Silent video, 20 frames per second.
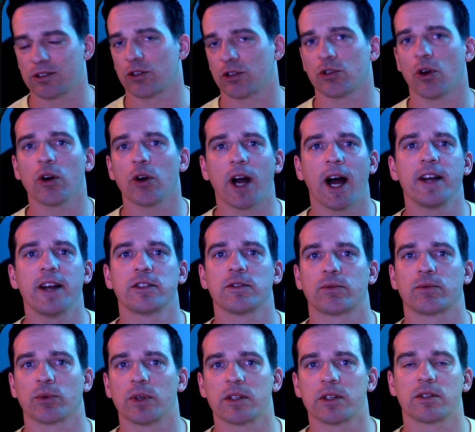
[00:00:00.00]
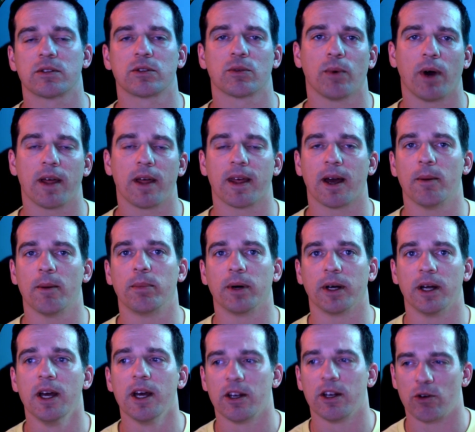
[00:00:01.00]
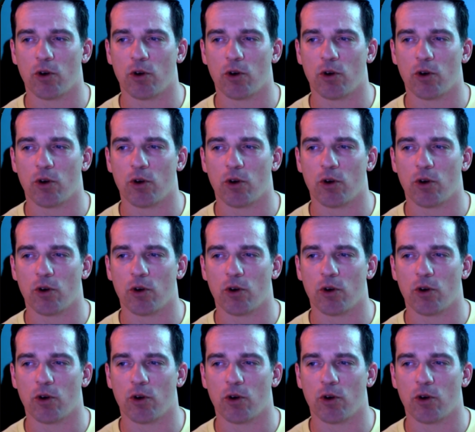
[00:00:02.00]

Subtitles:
There's all kinds of reasons why that, but